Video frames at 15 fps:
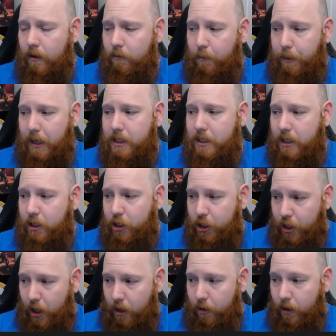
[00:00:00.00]
replacing
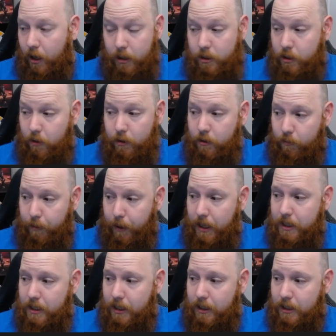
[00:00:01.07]

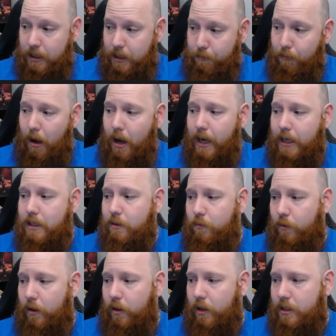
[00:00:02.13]
Smite
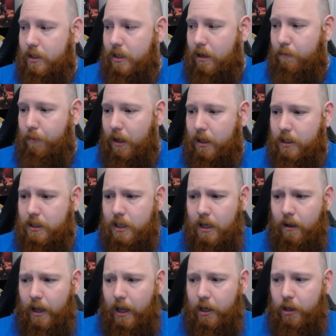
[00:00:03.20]
with Ascended Blast
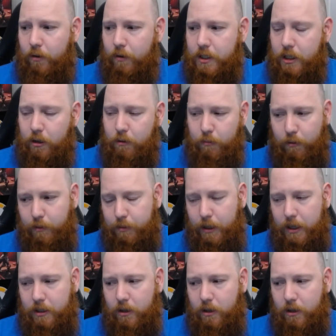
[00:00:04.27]
and increasing your movement speed.